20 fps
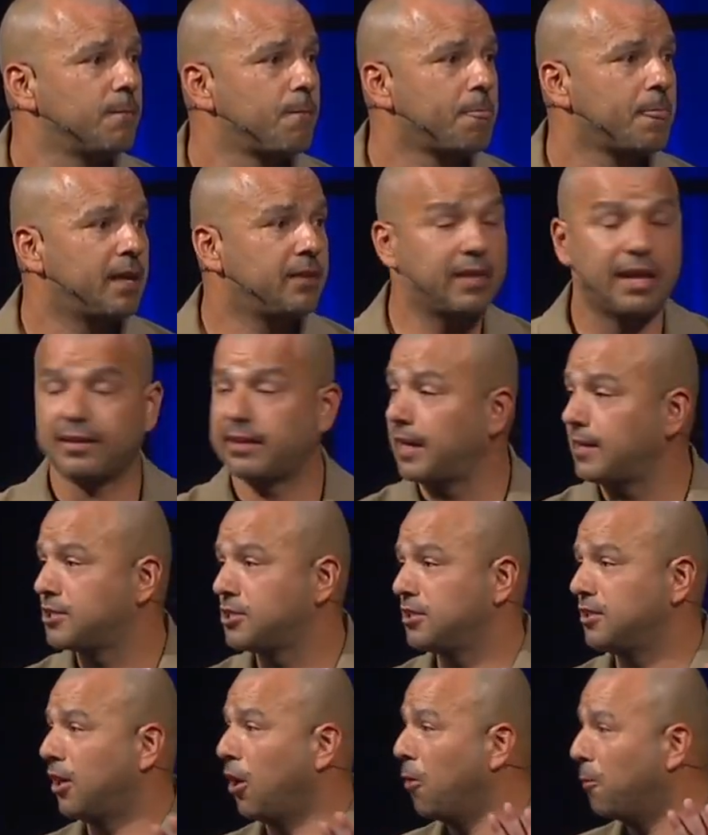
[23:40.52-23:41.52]
That's
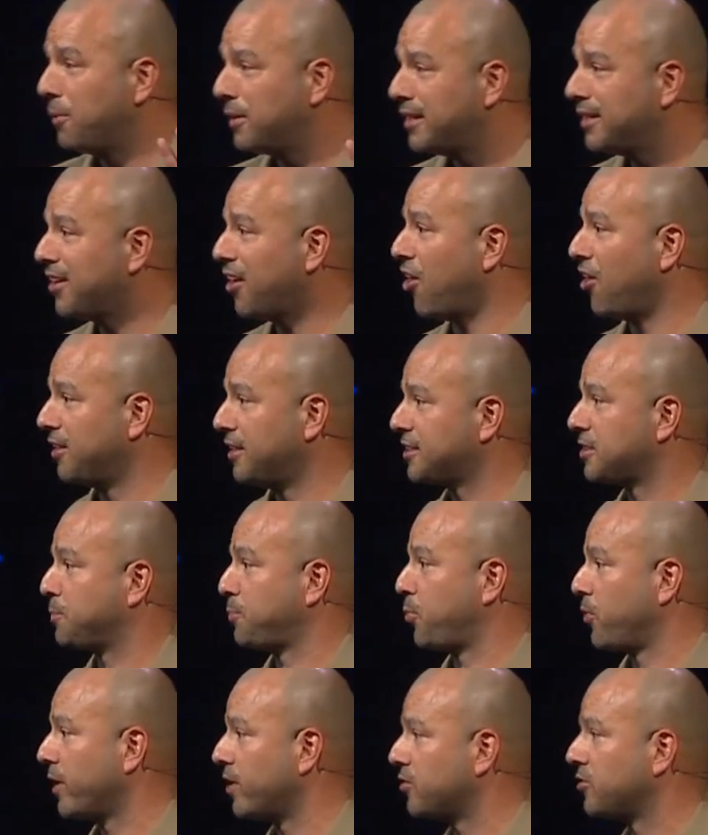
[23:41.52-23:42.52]
an open and honest
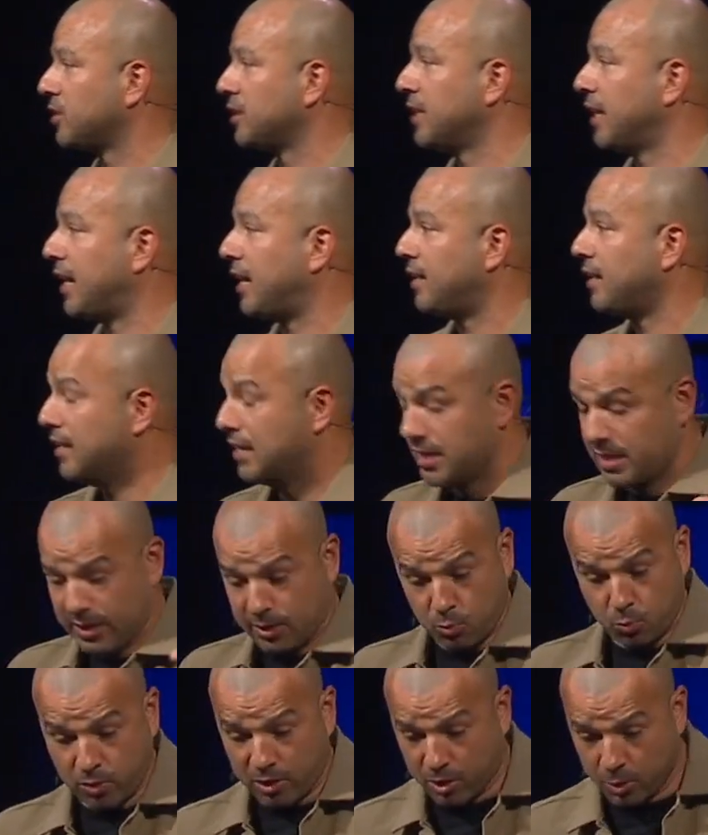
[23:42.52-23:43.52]
prayer to God.
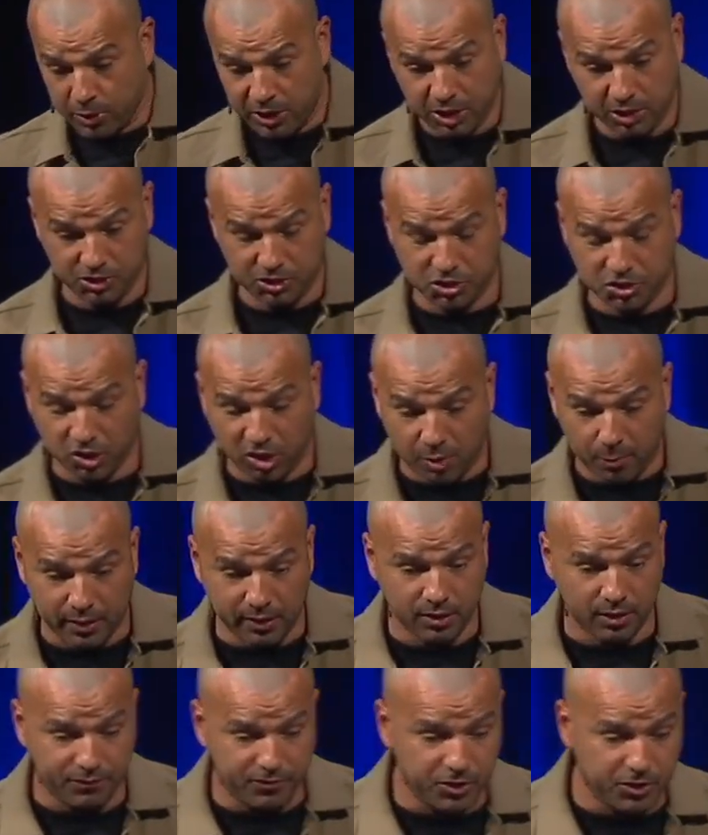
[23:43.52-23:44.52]
Where are we going to start by
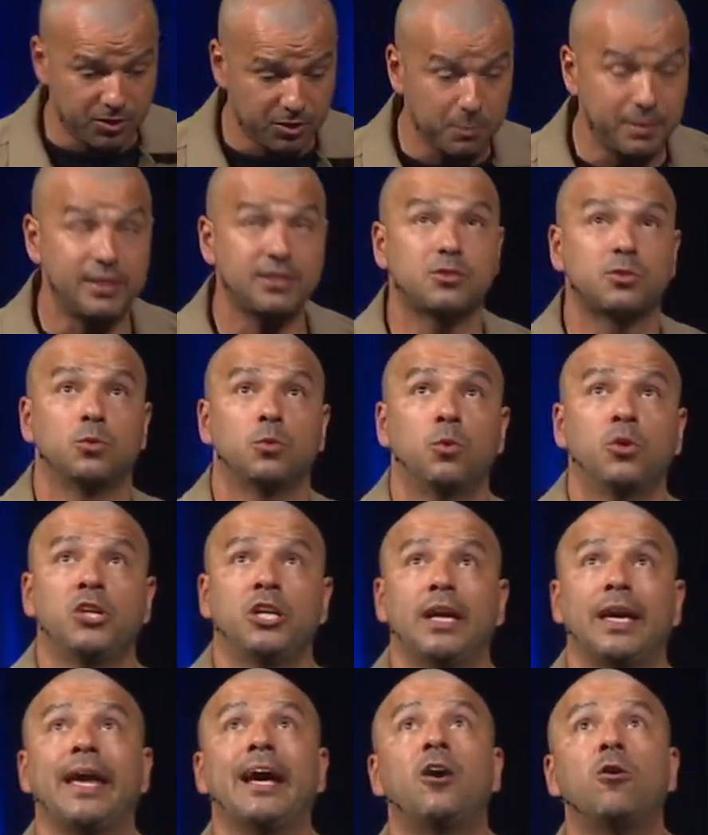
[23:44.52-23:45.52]
loving your enemies? Will you
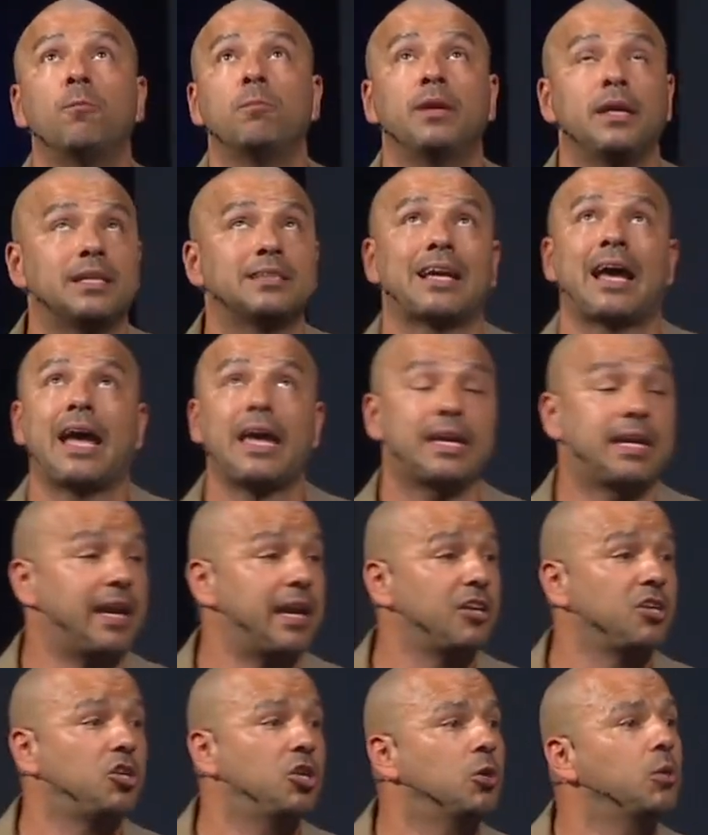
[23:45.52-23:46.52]
help me? Because I
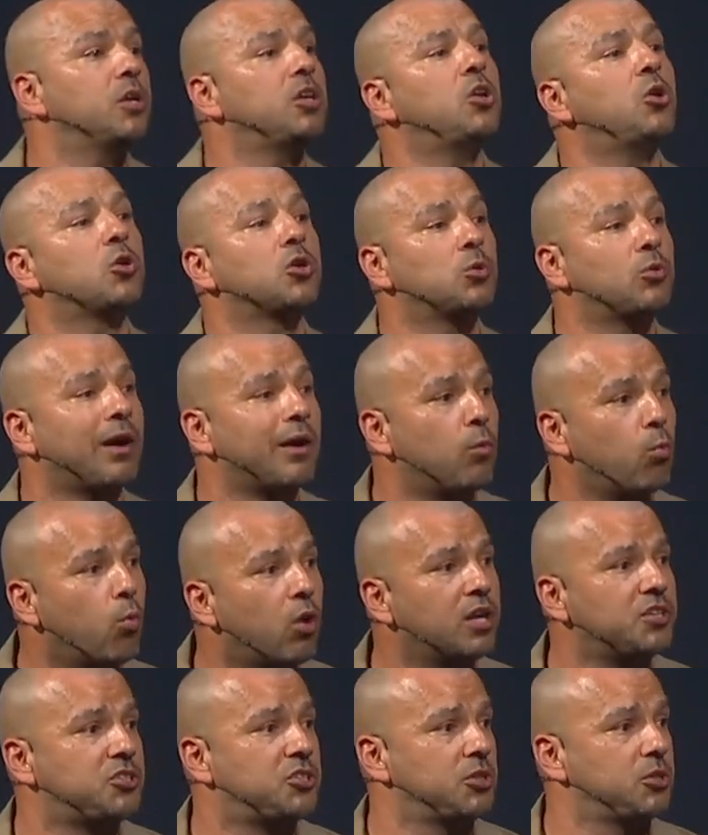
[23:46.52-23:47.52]
can't do it, nor do I
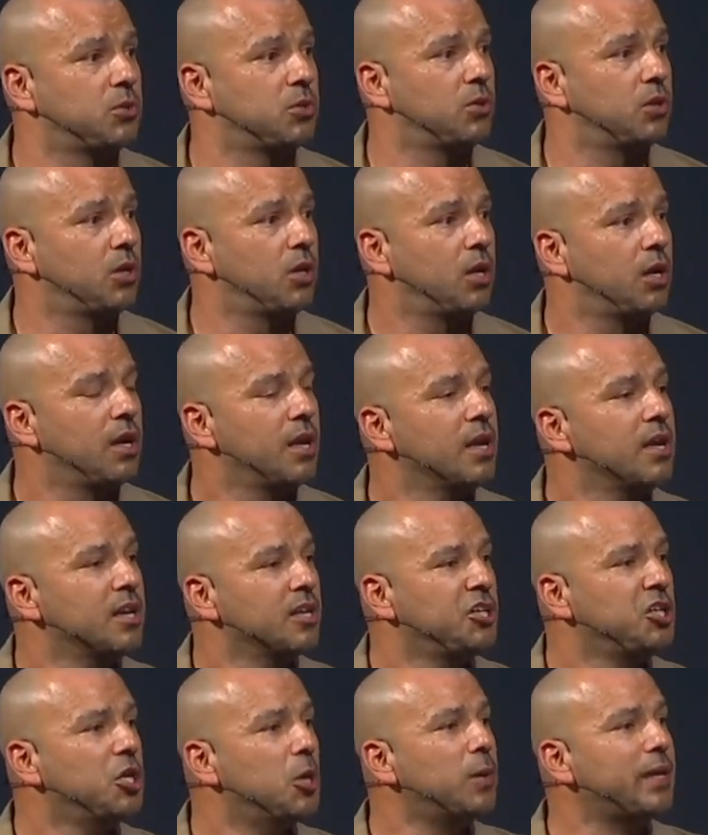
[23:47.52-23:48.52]
want to.
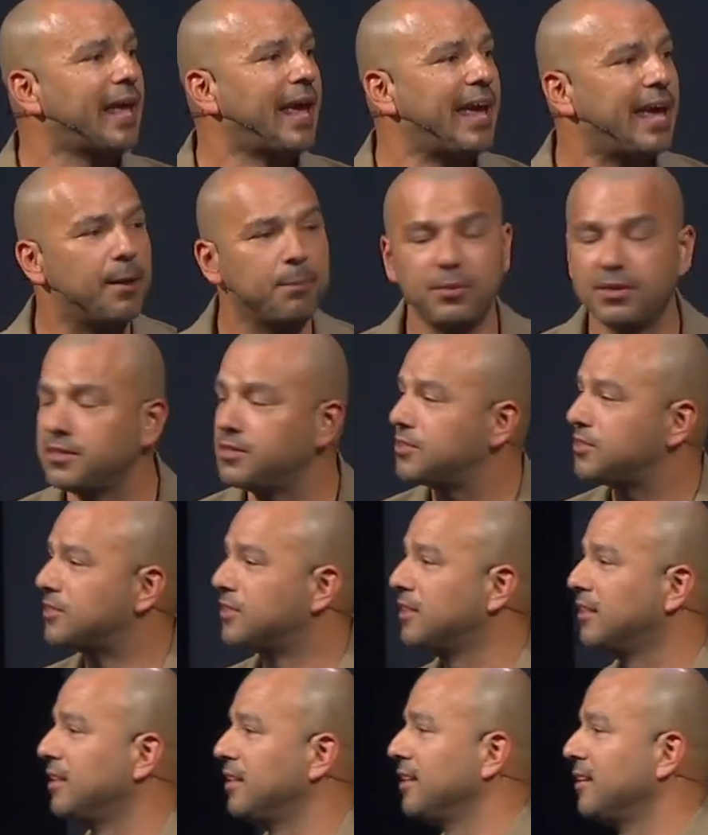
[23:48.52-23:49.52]
You know what happens?
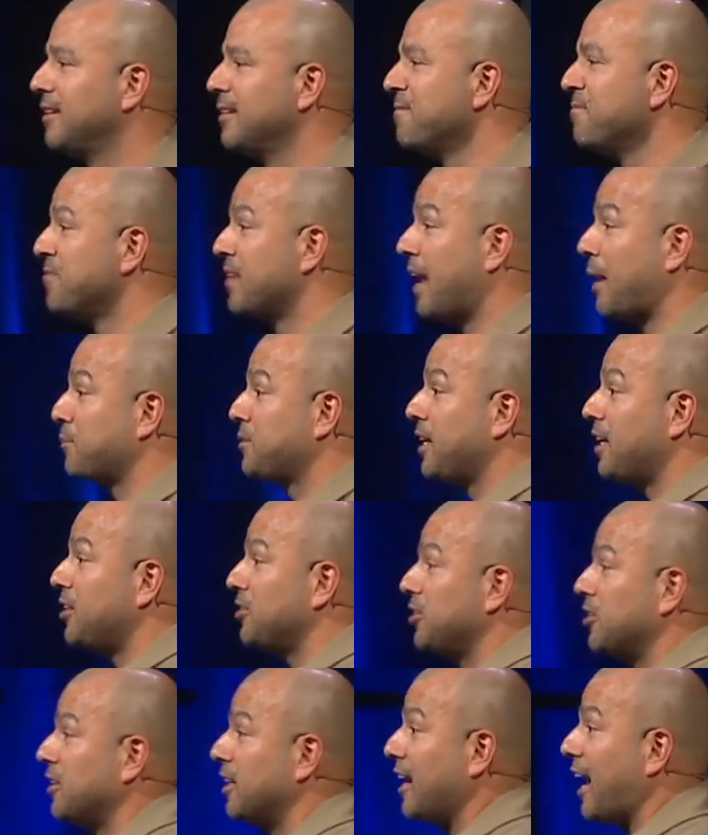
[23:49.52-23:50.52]
I'm
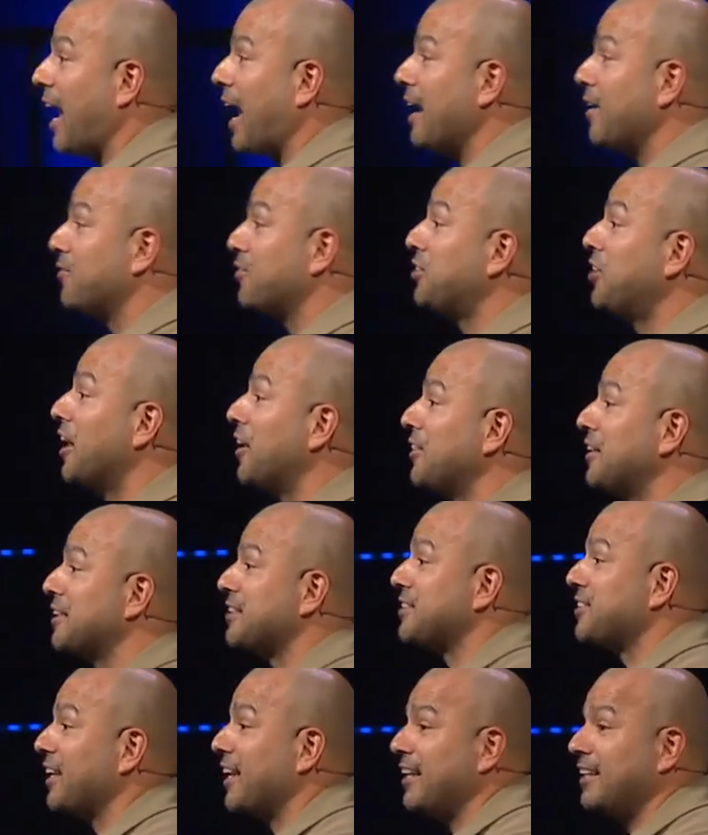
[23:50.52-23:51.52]
telling you, I have done
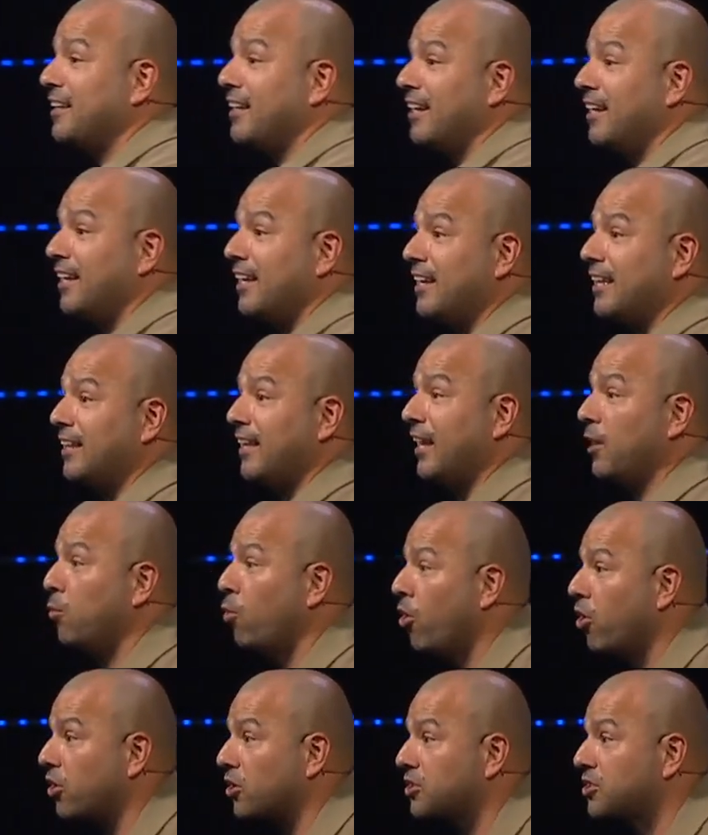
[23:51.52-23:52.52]
this and it
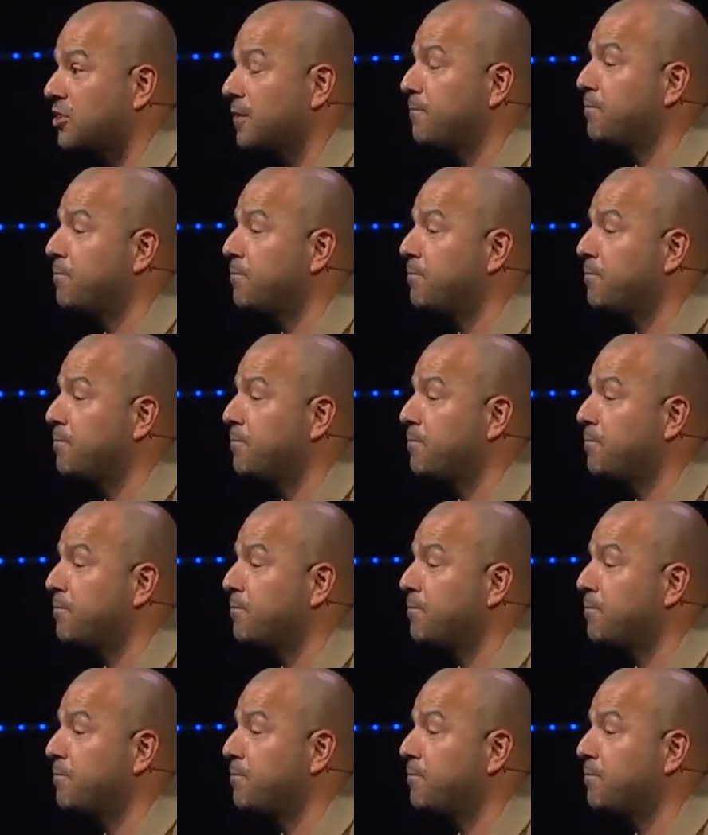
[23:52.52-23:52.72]
works.